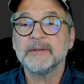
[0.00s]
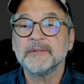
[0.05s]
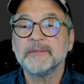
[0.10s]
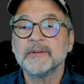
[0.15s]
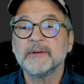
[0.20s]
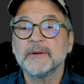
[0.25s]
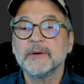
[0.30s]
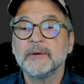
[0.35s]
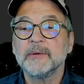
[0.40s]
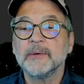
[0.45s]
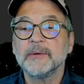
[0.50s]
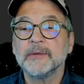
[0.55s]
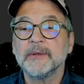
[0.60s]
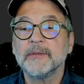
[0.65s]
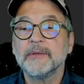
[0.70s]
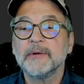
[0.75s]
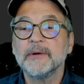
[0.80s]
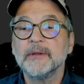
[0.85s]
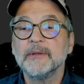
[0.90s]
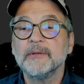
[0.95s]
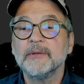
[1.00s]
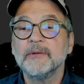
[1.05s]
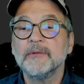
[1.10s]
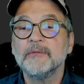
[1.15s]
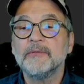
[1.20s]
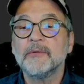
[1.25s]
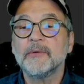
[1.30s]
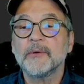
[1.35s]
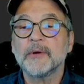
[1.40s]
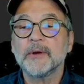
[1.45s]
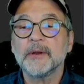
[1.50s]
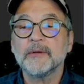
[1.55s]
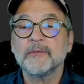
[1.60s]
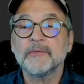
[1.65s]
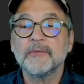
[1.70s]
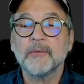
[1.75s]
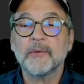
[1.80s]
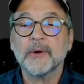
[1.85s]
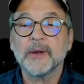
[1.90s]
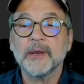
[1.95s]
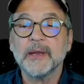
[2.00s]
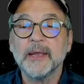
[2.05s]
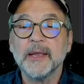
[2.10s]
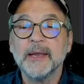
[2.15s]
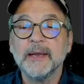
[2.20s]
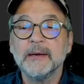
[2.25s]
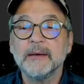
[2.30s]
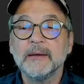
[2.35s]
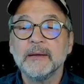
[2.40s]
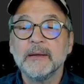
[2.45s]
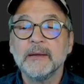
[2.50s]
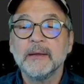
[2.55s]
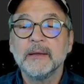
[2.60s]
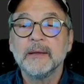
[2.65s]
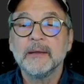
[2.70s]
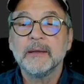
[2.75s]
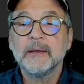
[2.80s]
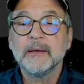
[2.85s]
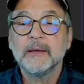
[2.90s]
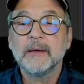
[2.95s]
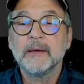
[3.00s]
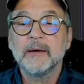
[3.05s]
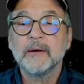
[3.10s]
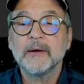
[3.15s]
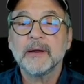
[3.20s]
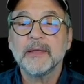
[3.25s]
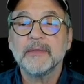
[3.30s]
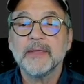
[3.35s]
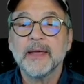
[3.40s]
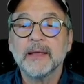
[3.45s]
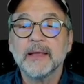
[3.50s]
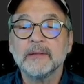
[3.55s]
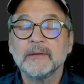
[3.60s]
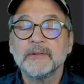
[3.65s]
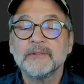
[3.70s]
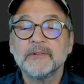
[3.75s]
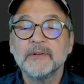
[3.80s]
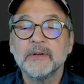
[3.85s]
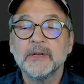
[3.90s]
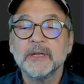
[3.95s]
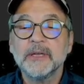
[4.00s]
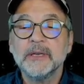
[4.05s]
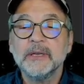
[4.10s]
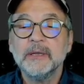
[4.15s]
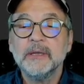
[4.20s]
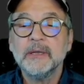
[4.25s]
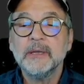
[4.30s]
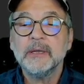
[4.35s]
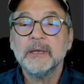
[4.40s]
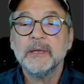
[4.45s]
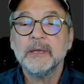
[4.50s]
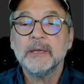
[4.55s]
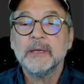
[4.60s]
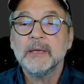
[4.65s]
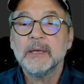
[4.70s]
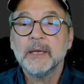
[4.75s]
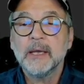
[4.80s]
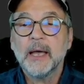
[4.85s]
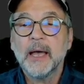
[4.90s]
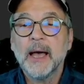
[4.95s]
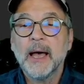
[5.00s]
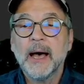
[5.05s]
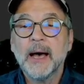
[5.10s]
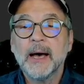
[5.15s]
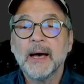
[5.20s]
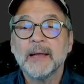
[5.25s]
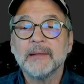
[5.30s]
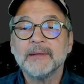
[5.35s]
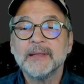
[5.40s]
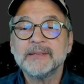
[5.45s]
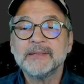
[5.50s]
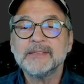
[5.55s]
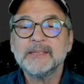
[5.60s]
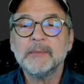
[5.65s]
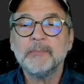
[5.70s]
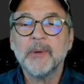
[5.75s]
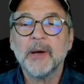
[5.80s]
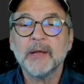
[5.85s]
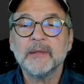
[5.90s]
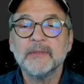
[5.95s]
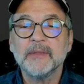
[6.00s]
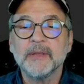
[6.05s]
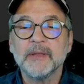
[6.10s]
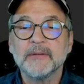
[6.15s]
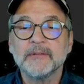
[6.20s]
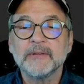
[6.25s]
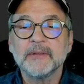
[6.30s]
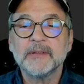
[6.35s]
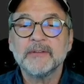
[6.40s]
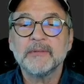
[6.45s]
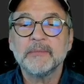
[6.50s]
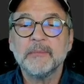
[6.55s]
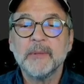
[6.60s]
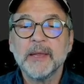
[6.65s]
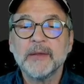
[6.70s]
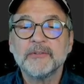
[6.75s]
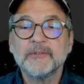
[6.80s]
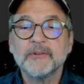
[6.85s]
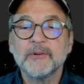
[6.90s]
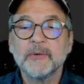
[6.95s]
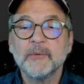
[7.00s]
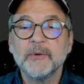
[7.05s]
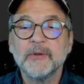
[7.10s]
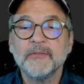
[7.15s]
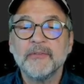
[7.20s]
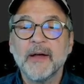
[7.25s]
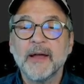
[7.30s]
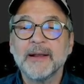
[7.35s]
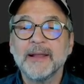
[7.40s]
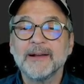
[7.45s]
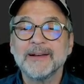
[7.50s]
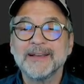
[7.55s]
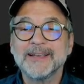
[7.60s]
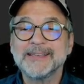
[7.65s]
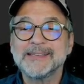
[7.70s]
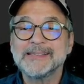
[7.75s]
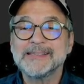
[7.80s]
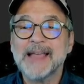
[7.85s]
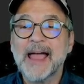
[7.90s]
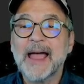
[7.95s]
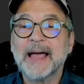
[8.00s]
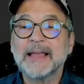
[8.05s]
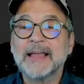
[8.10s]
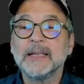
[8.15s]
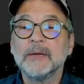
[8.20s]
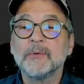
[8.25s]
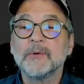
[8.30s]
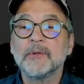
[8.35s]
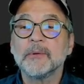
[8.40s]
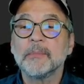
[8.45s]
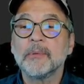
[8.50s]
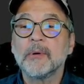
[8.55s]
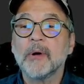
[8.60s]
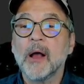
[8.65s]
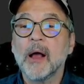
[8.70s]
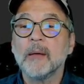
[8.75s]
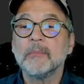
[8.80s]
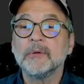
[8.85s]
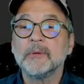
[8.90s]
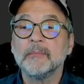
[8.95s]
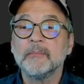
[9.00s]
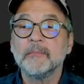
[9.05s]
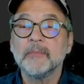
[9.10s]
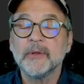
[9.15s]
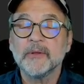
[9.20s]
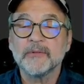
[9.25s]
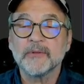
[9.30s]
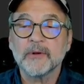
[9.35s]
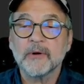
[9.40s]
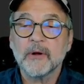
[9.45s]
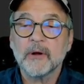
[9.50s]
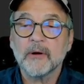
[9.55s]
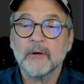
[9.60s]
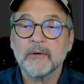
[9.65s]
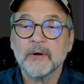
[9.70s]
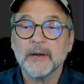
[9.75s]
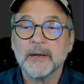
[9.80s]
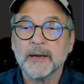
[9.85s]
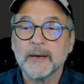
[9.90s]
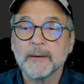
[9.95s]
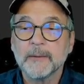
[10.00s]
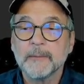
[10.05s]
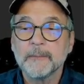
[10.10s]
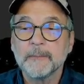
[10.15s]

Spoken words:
0, and the 32, 40, and 48. Okay, that looks good. Let's debug this. Let's make sure we find out exactly where the problem is occurring.